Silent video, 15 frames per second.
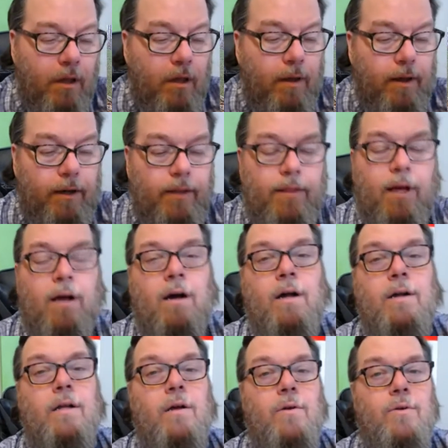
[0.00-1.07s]
And in the
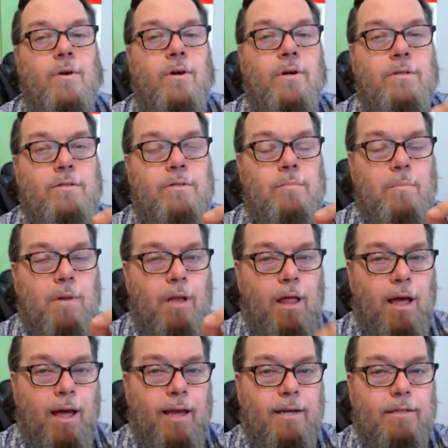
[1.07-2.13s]
audio, you heard some
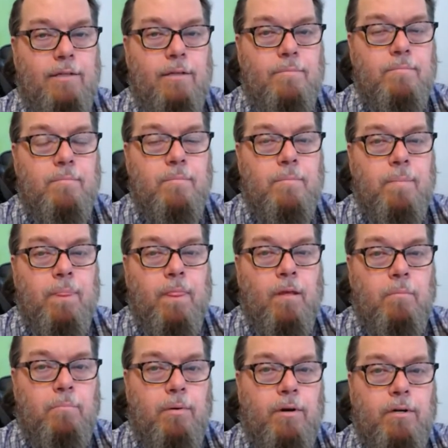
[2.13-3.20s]
light
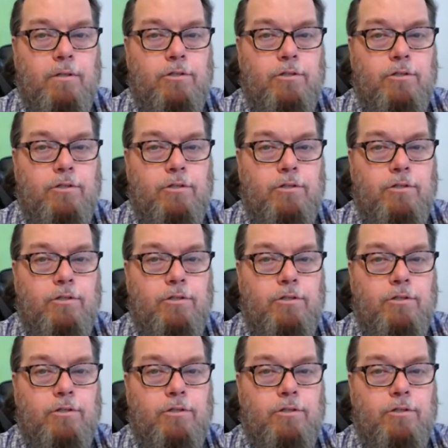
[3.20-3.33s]
bird